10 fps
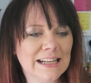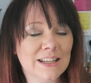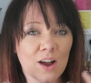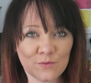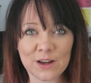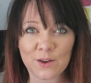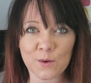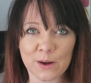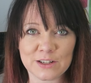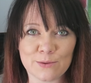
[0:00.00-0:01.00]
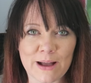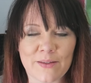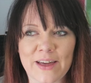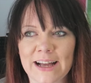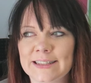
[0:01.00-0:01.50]
I've written you a question
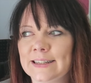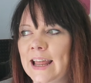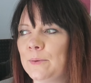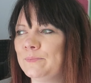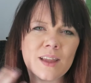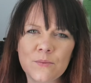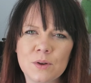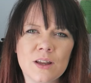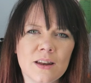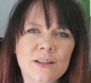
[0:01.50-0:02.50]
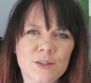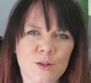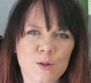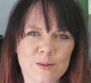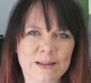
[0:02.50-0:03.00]
about that. Now, I'm not going to go into
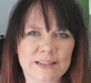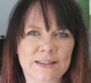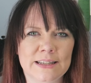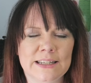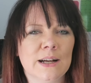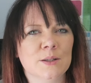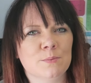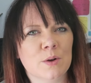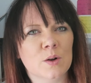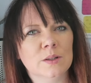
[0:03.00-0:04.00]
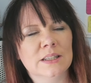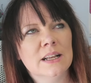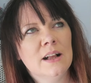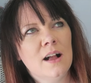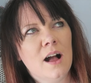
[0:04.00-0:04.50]
huge amounts of details because
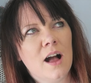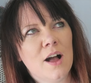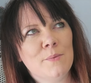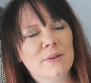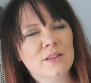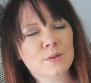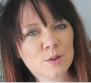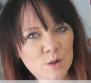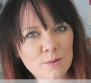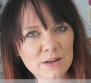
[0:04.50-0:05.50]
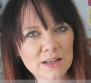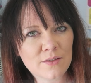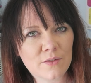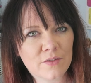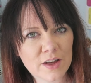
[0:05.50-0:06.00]
there are so many
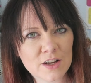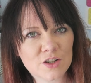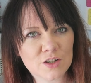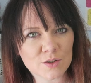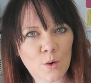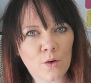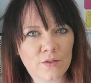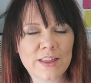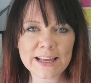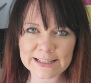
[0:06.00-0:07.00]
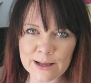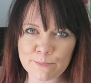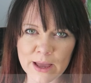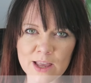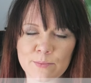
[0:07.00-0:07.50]
different versions of the
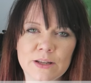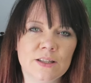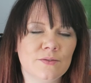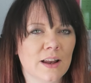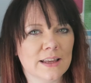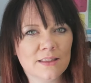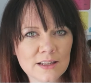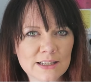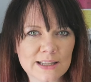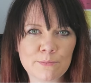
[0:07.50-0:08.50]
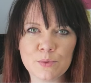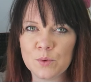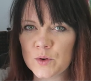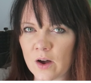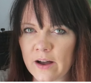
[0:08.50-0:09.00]
exam papers, like this exam
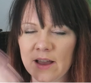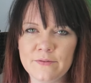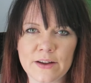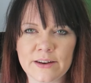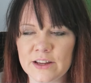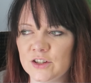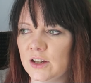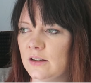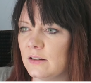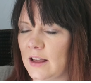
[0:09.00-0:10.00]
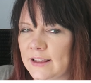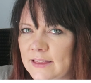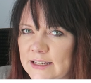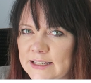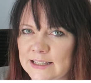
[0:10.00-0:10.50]
board, higher foundation, like
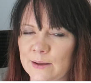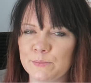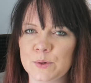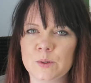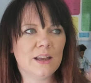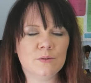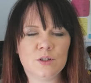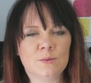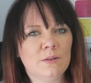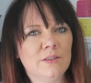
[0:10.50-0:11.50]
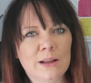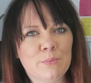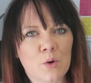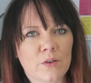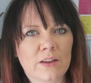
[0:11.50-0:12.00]
this exam board. It would just be really
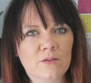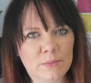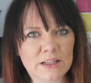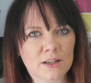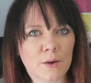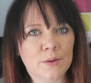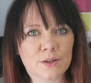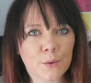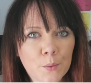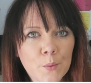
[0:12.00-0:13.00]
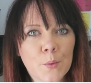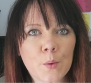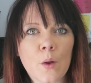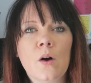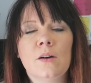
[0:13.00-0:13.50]
boring for me to go into
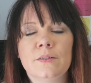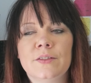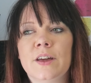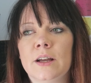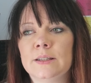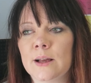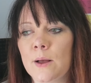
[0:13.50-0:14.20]
all of those.